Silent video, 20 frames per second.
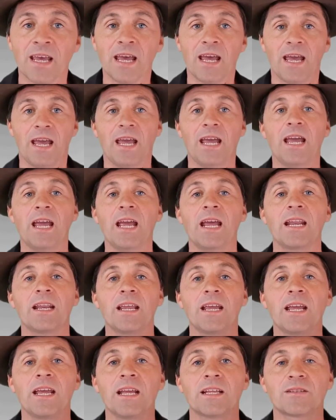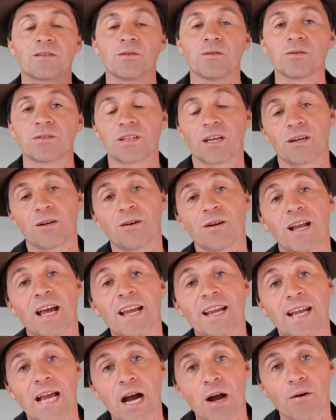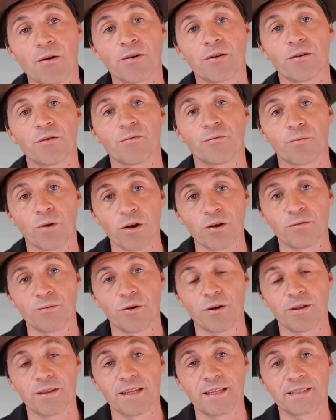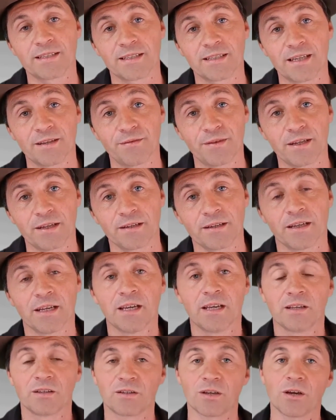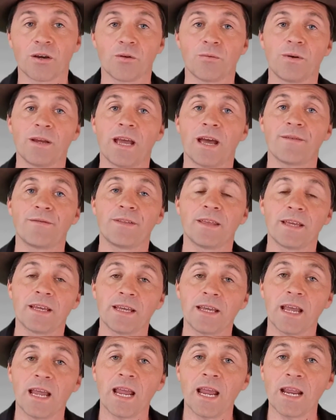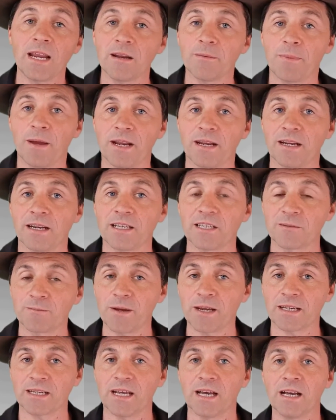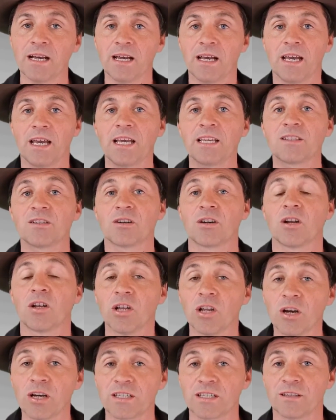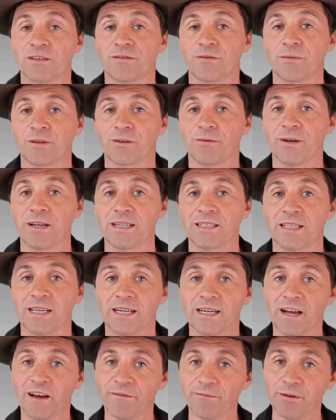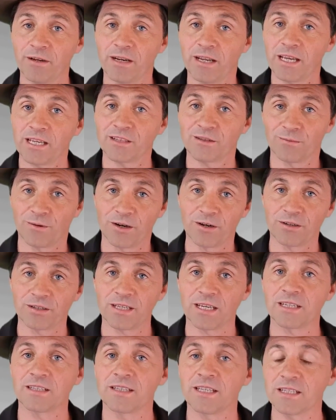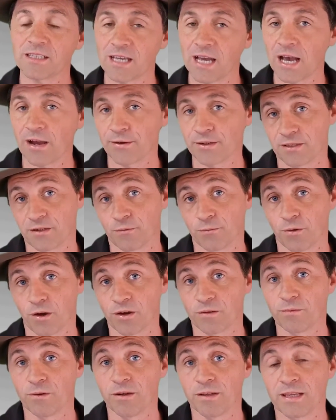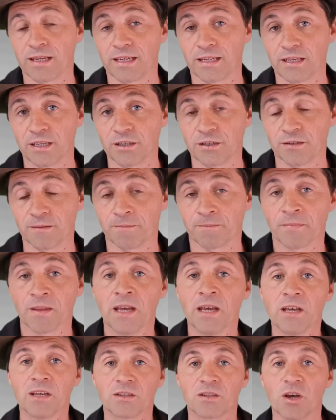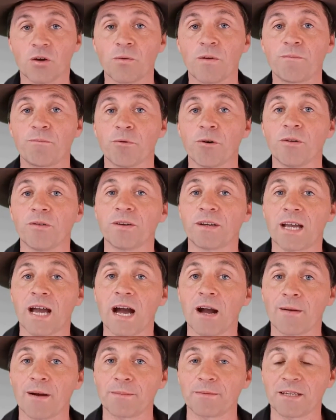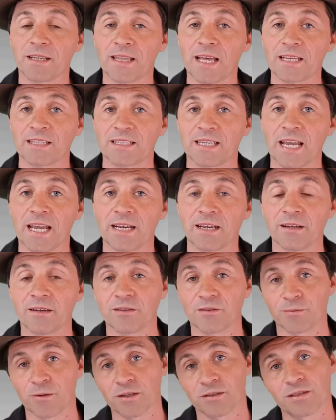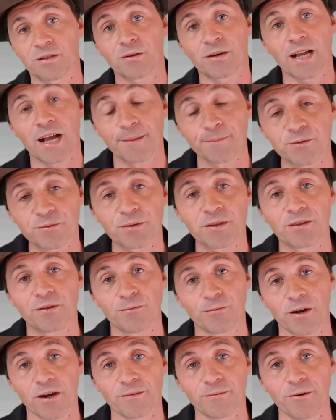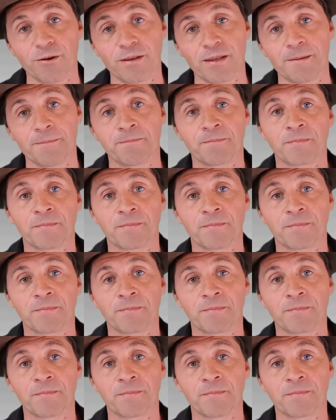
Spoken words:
And it's also got a current roadworthy certificate. So we have the independent inspector, he's got a license from the Queensland government, and he's the one who says this car is in a roadworthy condition. So we've brought the car up to that standard as well, so it comes with the roadworthy.